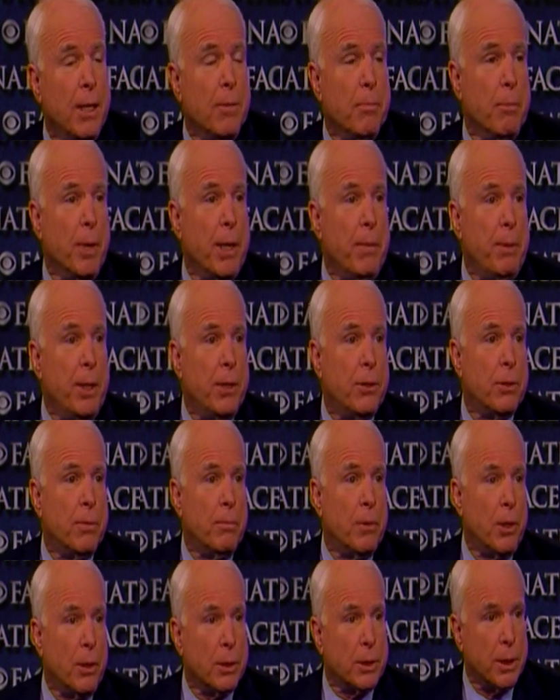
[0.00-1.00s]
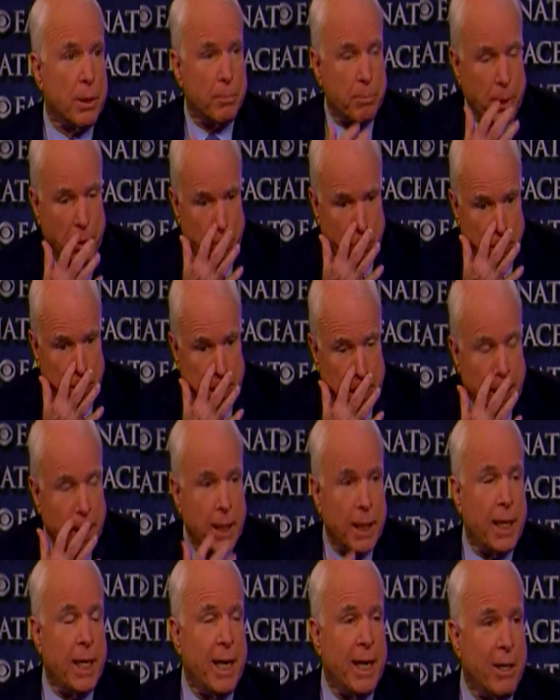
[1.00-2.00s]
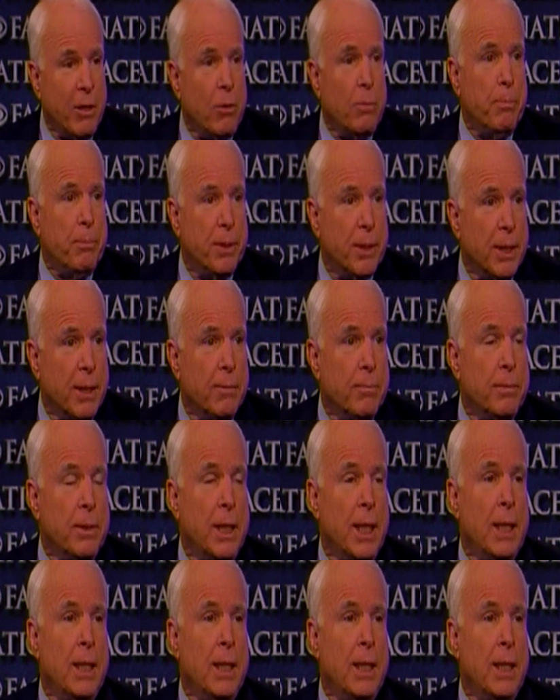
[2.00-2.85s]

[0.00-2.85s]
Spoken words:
maybe to Malta. But we can help them.